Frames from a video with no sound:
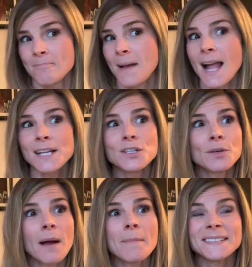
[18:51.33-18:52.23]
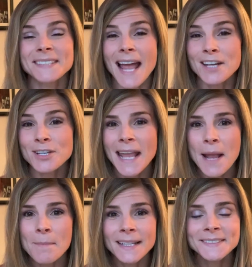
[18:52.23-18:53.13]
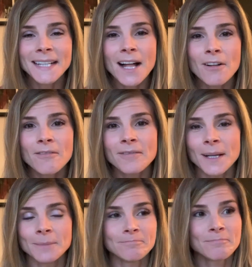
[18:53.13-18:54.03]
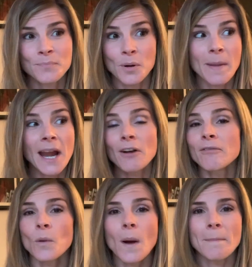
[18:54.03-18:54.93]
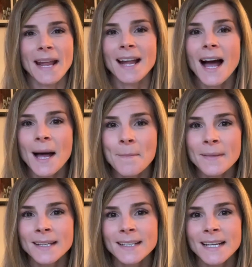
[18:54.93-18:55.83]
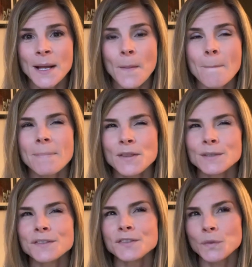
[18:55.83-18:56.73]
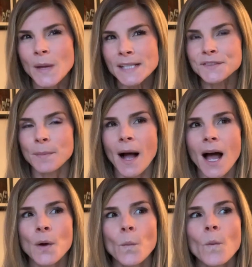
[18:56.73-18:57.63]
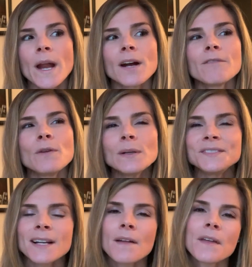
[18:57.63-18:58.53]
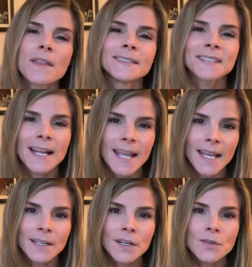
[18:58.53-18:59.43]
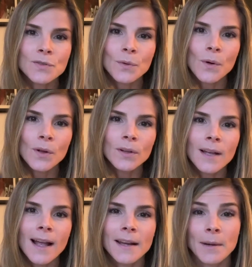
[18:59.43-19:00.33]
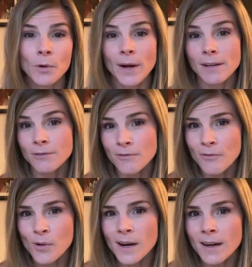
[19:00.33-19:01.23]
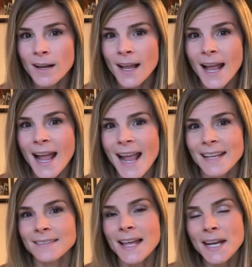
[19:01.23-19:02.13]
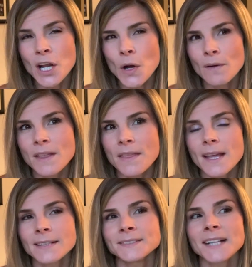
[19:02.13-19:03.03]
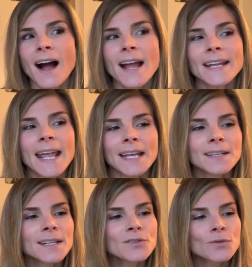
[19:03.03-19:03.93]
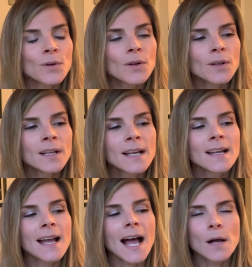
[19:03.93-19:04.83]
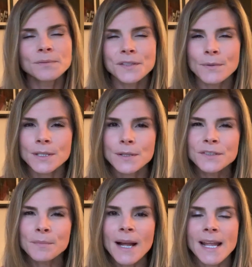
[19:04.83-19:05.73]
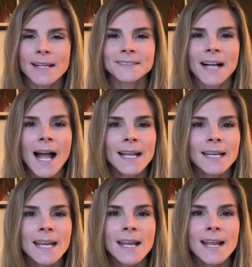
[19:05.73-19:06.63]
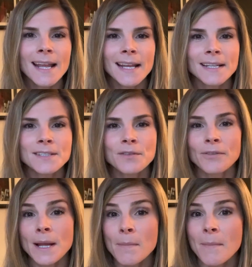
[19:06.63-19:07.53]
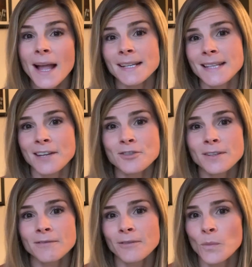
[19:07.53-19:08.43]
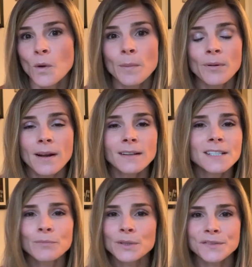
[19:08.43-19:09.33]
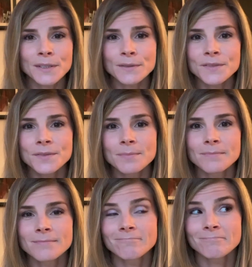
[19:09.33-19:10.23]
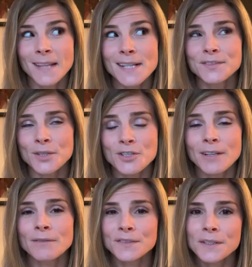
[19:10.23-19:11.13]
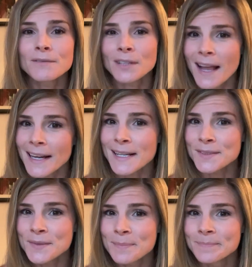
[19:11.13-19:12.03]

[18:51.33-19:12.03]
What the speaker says: I can do my best to educate myself and prepare for what may come, but there's a sweet spot where focusing on the things I can control and I'm grateful for, and letting go things I can't control helps to reduce my anxiety and free up my attention for more productive pursuits, like searching for silver linings.